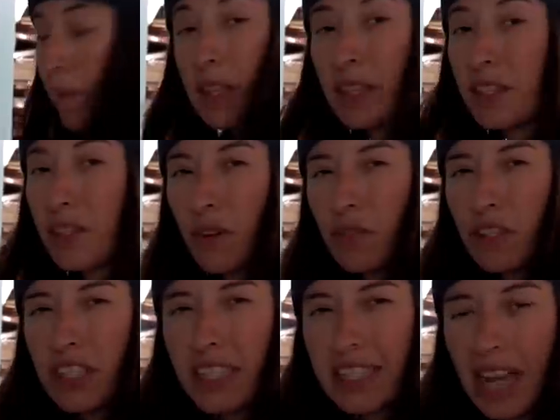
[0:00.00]
gonna let this go for
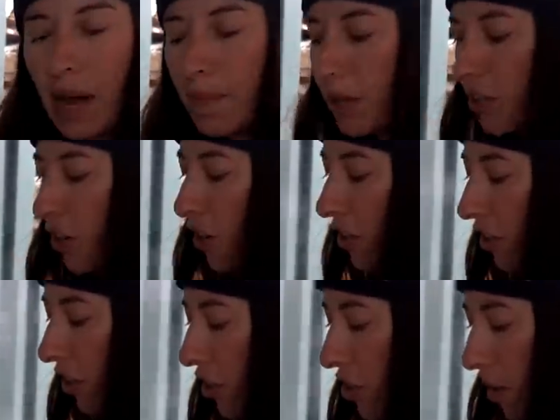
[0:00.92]
just a tad bit
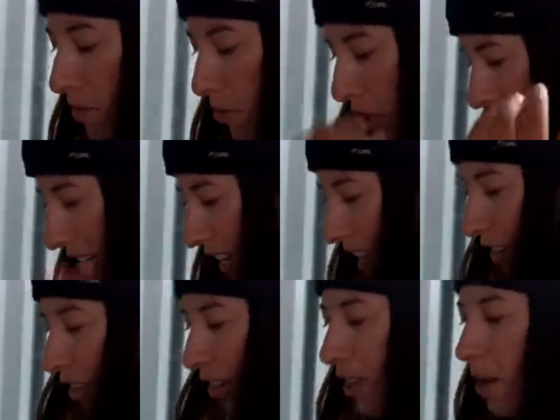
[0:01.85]
longer. I'm trying to get a
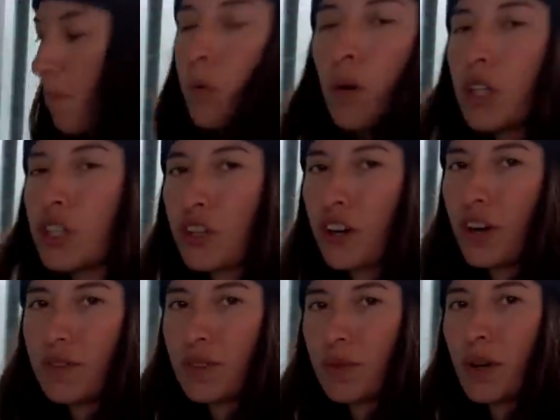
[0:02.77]
lot of that moisture
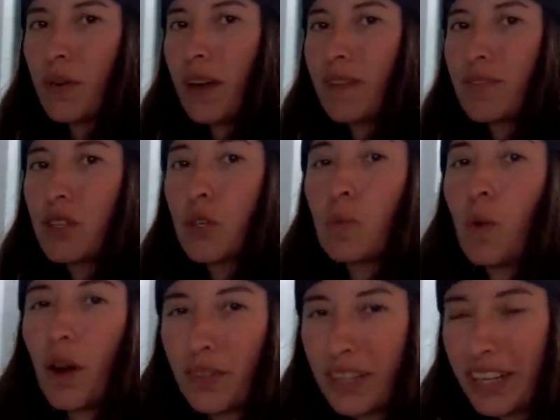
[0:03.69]
off so we don't have too
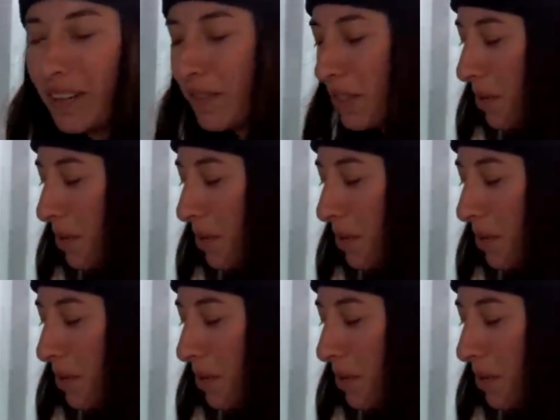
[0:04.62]
watery of a